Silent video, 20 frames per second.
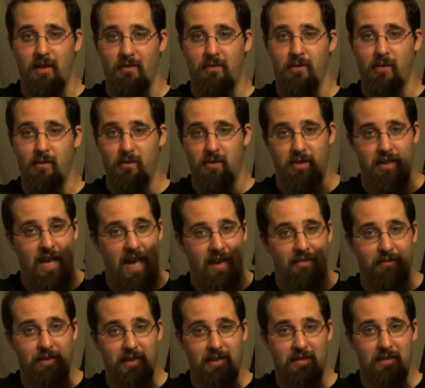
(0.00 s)
everyone would
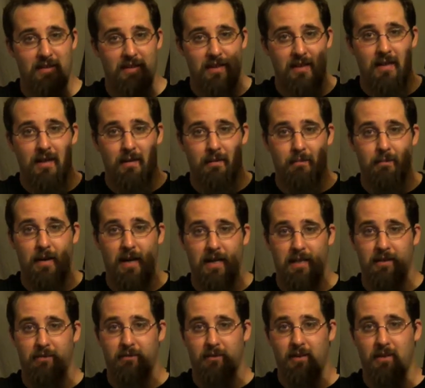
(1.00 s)
have it
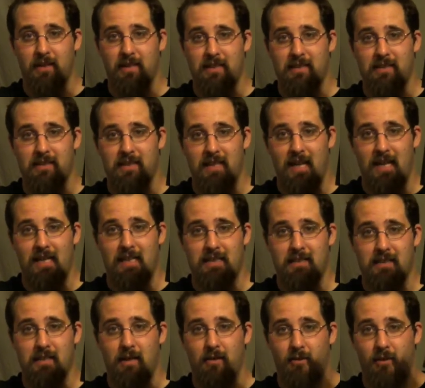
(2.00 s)
by the release date,
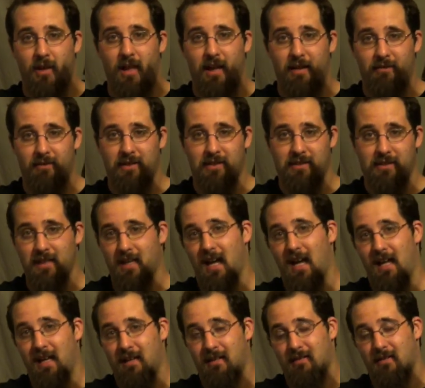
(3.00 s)
so a lot of us
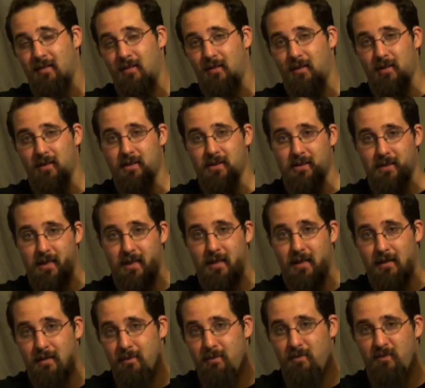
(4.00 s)
got ours
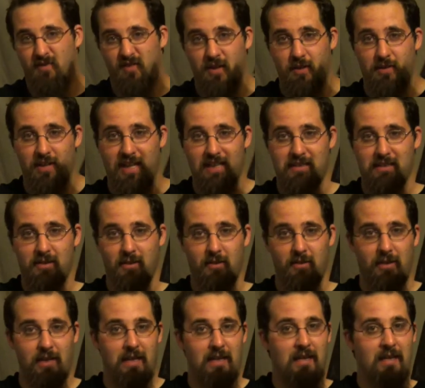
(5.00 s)
a few days
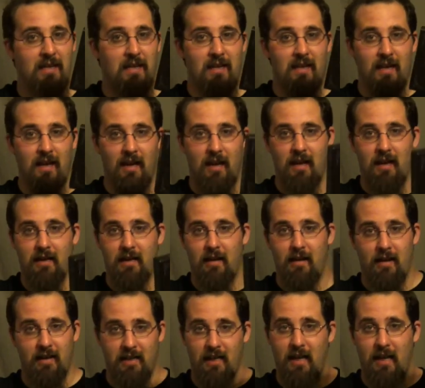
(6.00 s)
early.
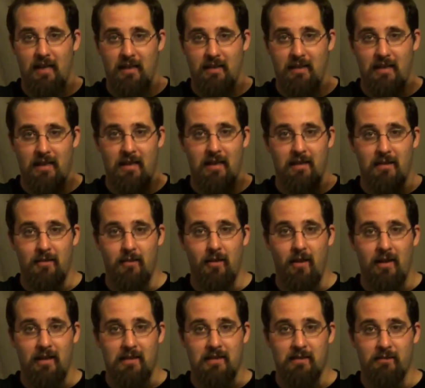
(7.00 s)
Now I got the
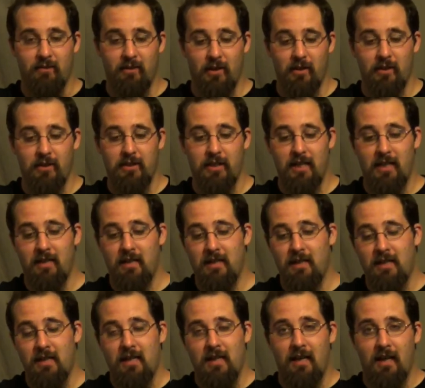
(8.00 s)
deluxe version.
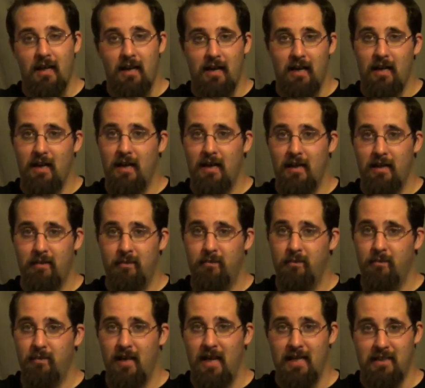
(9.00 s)

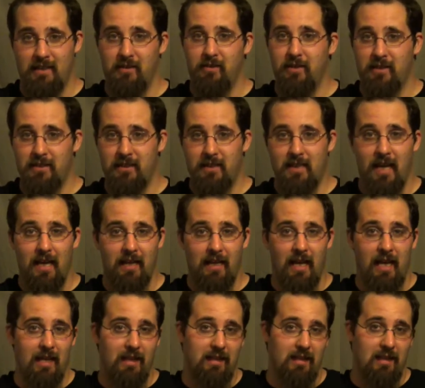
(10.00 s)
As you can see, I
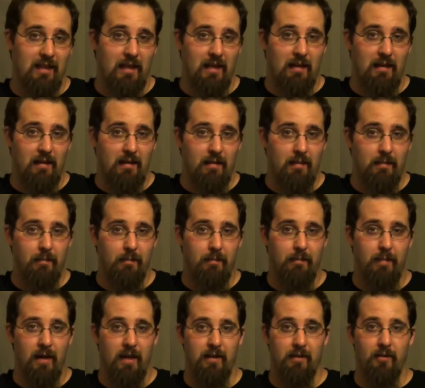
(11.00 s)
got the
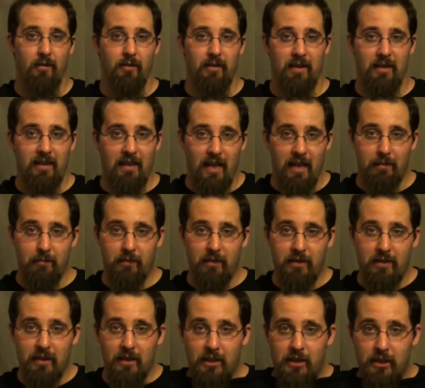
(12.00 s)
bundle that came
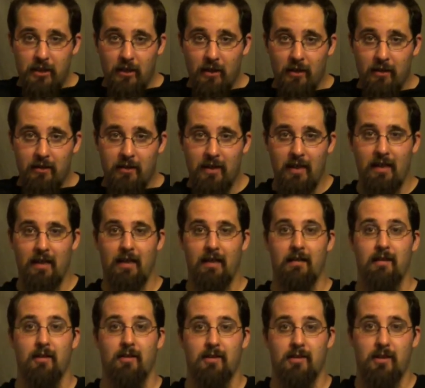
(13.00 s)
with the shirt
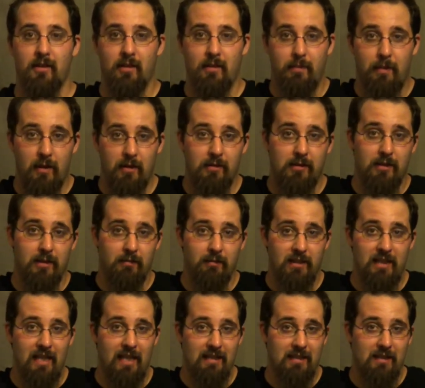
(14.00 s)
and also the poster,
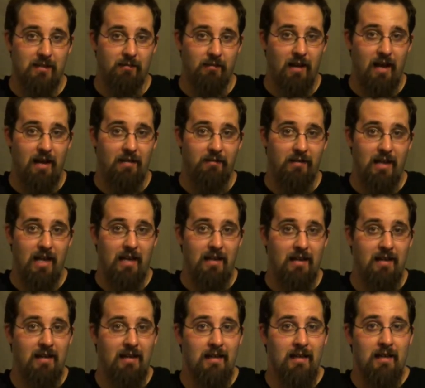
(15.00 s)
which hasn't arrived yet.
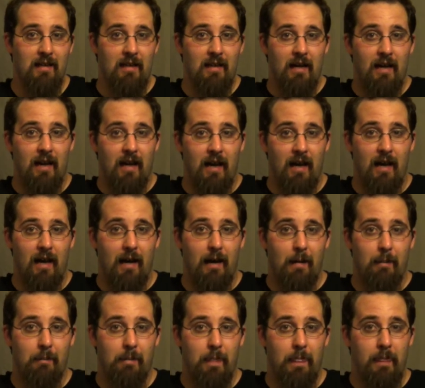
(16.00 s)

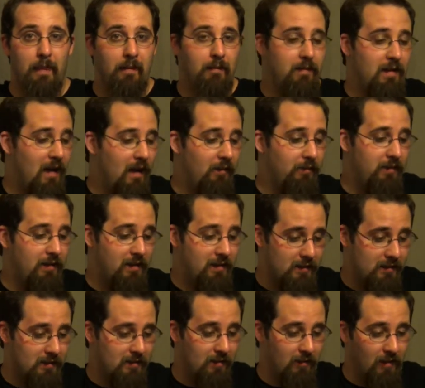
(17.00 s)
Now,
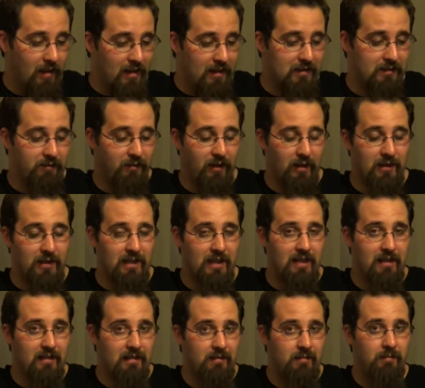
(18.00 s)
this deluxe
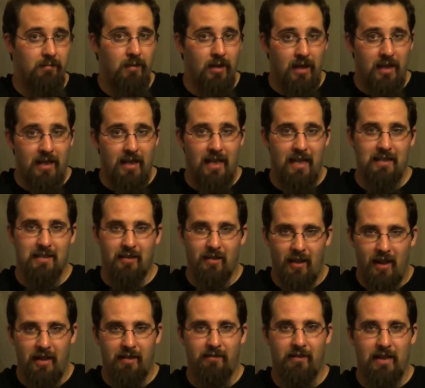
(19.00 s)
version has a
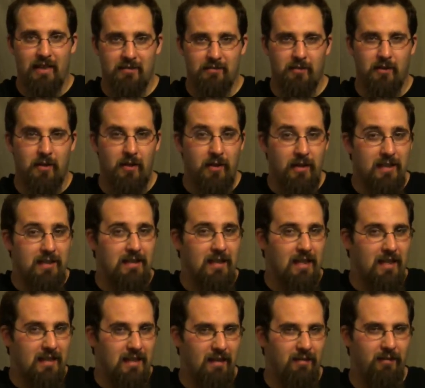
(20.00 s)
lot of extra goodies,
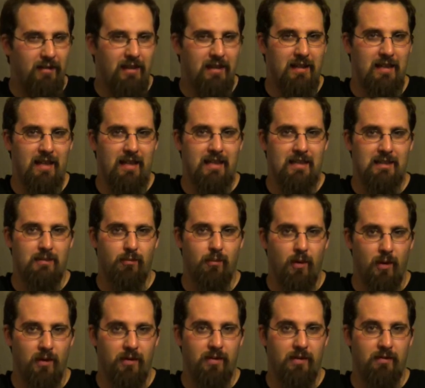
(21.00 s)
and I definitely think it's
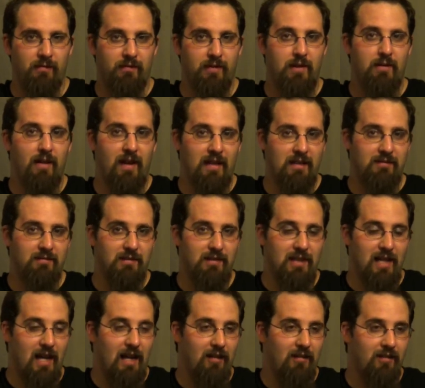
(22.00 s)
worth the few extra
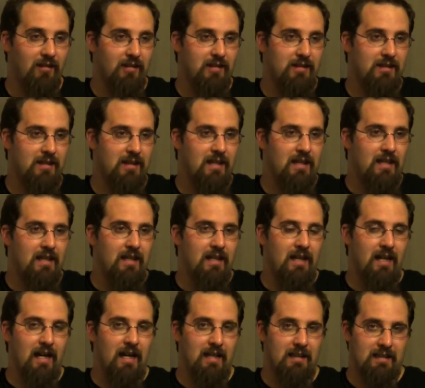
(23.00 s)
dollars.
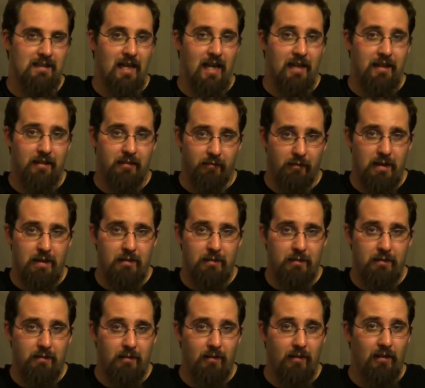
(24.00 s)
It's got 3
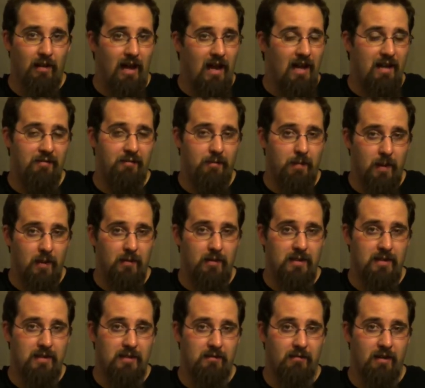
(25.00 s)
live
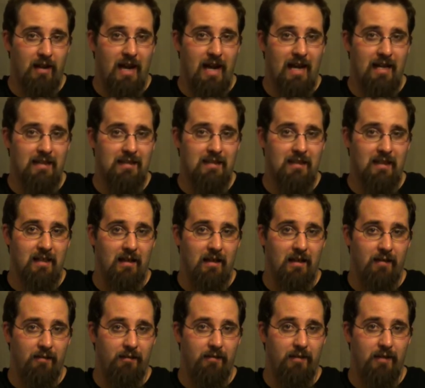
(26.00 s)
bonus tracks
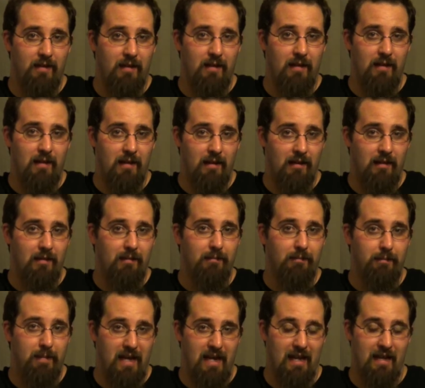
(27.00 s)
of the
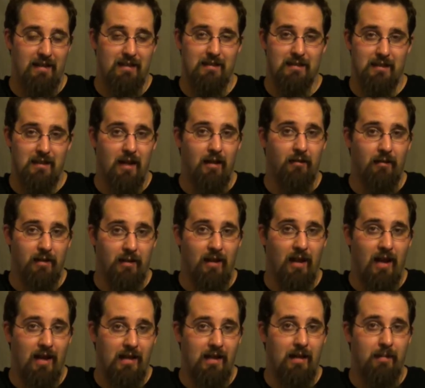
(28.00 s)
band's current
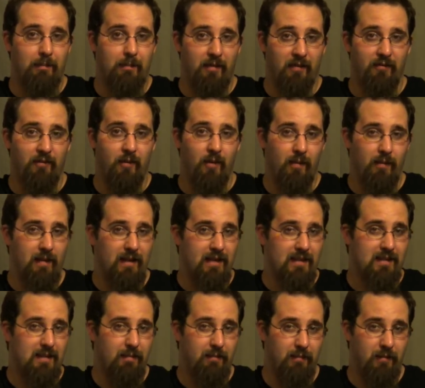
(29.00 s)
lineup performing
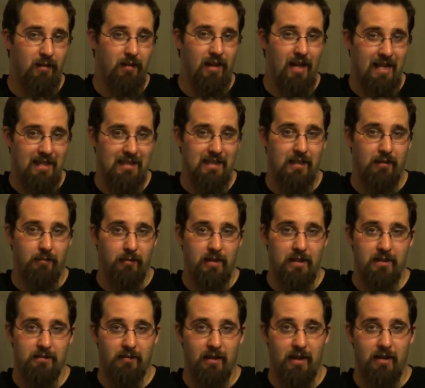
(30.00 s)
some classic
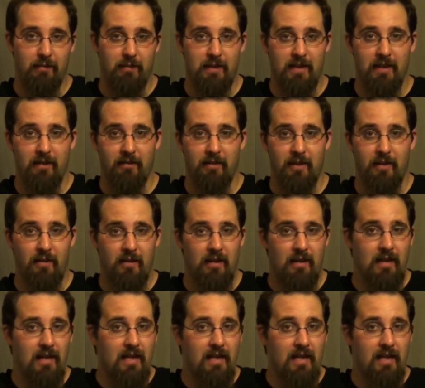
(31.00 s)
Queensrÿche material,